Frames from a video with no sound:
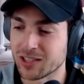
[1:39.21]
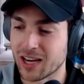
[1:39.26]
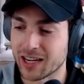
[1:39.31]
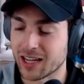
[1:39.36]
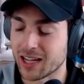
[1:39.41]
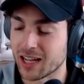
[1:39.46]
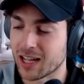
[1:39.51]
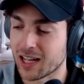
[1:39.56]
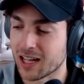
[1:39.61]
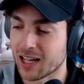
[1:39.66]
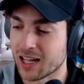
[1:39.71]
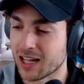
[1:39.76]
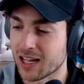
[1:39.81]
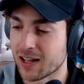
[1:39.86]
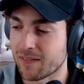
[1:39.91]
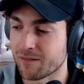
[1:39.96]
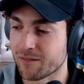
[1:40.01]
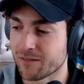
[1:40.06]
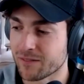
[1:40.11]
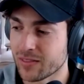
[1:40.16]
Like,
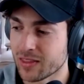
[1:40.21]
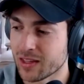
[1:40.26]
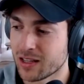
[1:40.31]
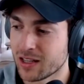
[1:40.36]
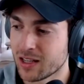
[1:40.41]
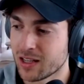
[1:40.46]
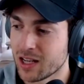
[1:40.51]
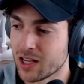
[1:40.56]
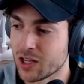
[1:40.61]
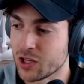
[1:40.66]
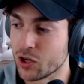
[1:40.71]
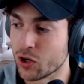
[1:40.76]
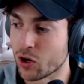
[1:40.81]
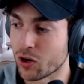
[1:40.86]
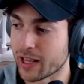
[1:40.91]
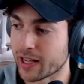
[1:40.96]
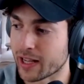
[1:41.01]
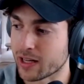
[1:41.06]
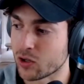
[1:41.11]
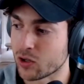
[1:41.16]

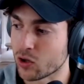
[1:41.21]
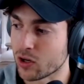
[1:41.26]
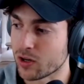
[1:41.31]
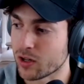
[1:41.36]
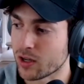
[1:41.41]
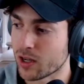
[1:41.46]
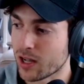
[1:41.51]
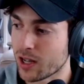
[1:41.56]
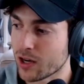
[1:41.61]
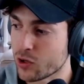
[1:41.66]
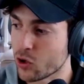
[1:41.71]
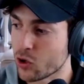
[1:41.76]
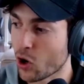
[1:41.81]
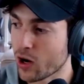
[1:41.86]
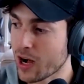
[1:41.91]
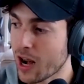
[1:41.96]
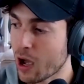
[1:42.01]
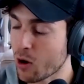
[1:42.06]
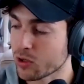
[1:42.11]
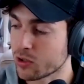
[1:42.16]
like not
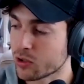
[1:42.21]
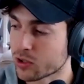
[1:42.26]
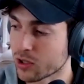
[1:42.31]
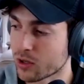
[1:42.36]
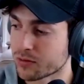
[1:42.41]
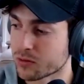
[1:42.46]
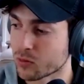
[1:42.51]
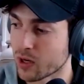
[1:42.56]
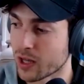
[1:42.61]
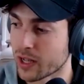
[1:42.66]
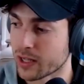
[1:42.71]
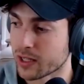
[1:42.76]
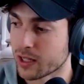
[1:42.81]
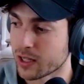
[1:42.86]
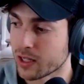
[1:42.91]
allowing yourself to